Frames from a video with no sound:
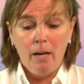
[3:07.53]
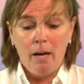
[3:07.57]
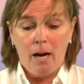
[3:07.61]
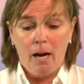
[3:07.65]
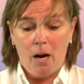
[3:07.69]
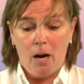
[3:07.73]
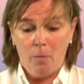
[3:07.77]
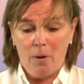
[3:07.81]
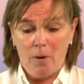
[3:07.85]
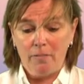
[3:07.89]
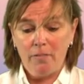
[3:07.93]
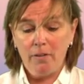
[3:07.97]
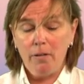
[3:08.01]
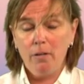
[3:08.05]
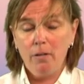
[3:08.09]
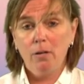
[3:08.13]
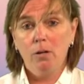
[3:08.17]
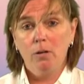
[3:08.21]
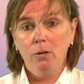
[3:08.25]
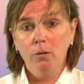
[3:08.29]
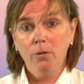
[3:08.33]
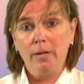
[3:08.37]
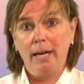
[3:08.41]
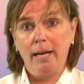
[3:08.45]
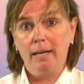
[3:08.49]
However,
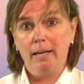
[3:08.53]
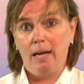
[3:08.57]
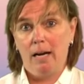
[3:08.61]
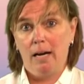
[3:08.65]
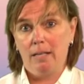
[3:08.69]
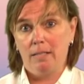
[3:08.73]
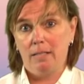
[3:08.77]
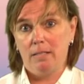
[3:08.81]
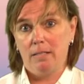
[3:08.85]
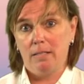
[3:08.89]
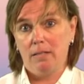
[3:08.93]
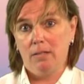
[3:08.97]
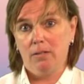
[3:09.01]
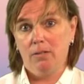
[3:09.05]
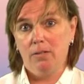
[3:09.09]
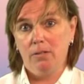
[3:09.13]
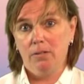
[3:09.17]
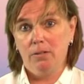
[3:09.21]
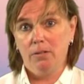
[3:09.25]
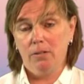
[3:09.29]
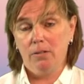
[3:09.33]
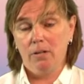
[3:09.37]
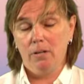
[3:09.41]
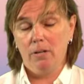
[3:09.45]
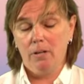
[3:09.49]
looking at
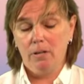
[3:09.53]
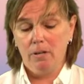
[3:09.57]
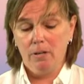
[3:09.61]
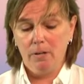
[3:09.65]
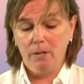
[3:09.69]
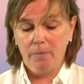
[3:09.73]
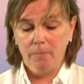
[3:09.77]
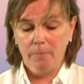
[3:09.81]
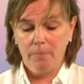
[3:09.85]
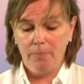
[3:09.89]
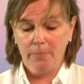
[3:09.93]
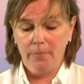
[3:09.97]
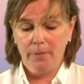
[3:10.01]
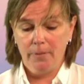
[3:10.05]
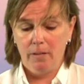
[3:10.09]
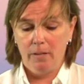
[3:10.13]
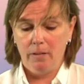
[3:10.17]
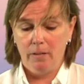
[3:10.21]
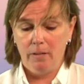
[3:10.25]
the